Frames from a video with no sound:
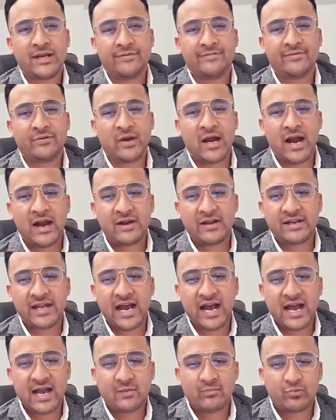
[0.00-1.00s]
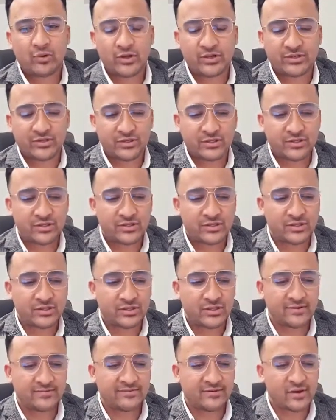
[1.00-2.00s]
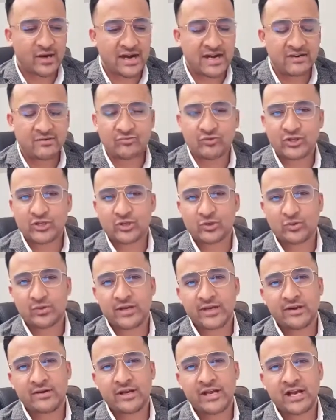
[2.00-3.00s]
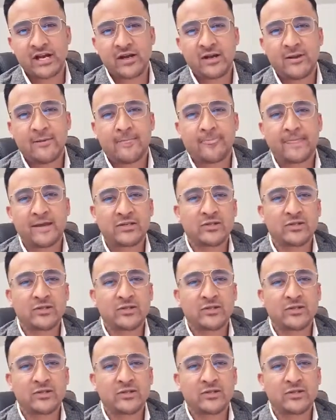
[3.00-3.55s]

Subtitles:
if you are in the higher pointers, if you are in regional area,